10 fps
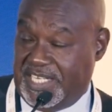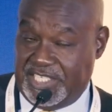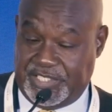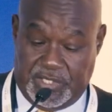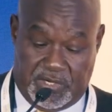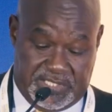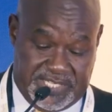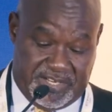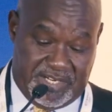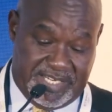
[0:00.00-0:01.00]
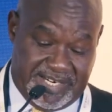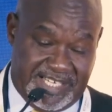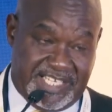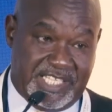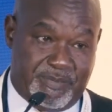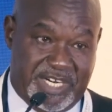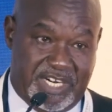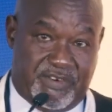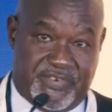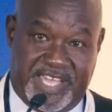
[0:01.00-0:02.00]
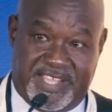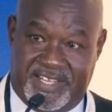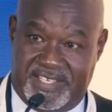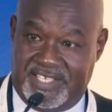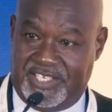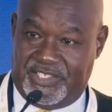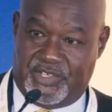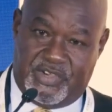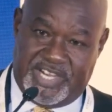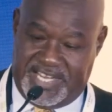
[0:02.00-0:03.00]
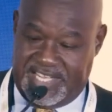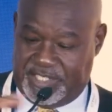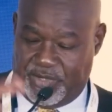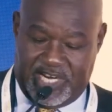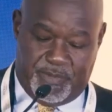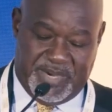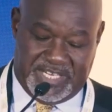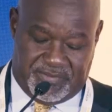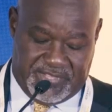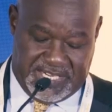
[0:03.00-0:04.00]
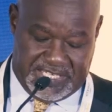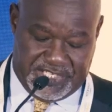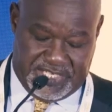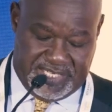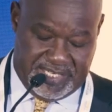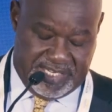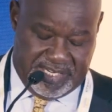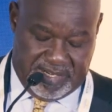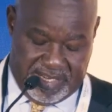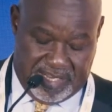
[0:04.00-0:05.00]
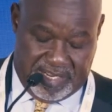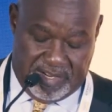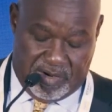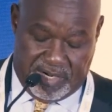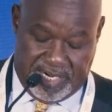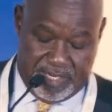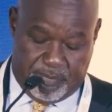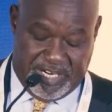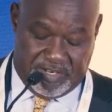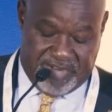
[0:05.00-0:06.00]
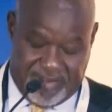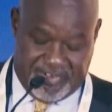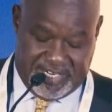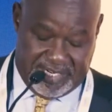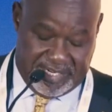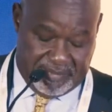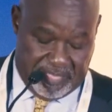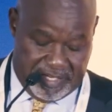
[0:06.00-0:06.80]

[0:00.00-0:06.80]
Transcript: Isiolo is actually right in the middle of Kenya, so you can get to any part of the country, on any part of Africa